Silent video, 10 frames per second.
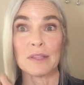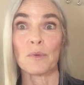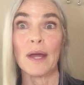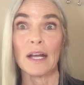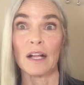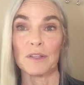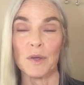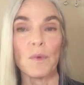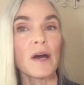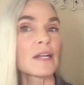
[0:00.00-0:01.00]
the right color
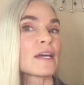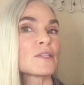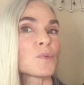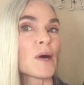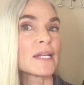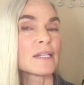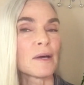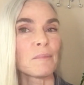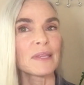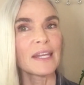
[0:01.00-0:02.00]
you want, a nice white,
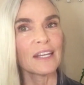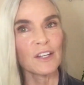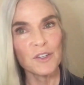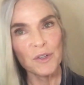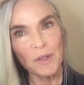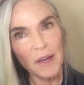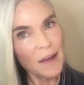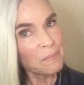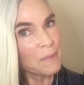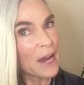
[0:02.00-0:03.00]
but then it can turn the
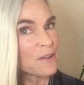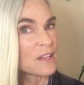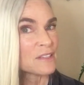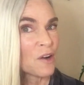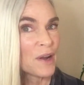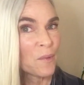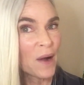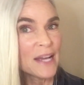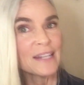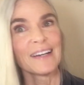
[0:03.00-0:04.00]
hair that's already
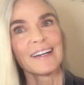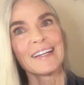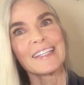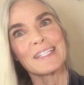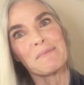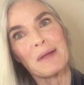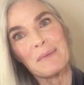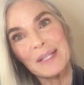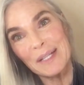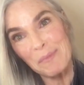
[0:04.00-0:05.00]
white
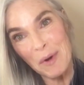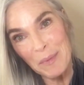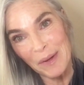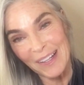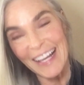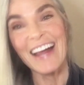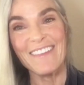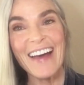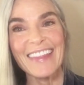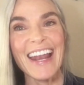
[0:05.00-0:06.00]
sometimes a little purple. And I've
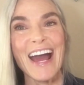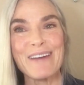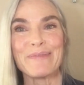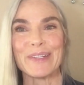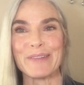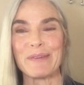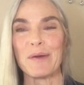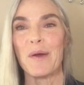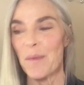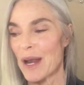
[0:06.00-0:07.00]
had that happen to me
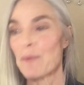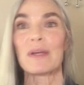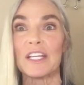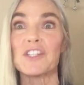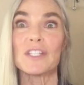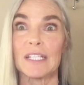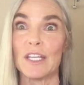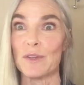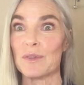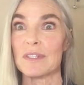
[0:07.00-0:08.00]
when I religiously
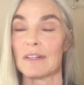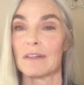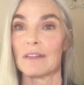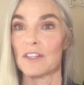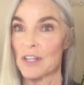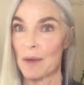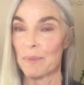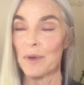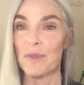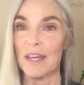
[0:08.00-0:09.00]
used the
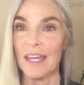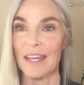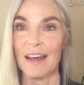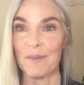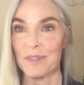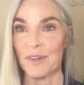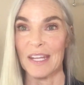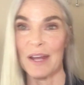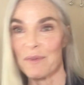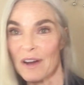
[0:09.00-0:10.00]
shampoo thinking I was going to
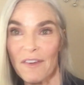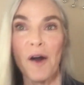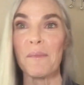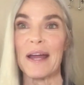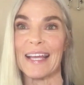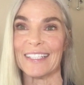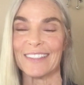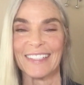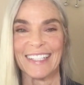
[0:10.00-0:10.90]
get rid of all my yellow.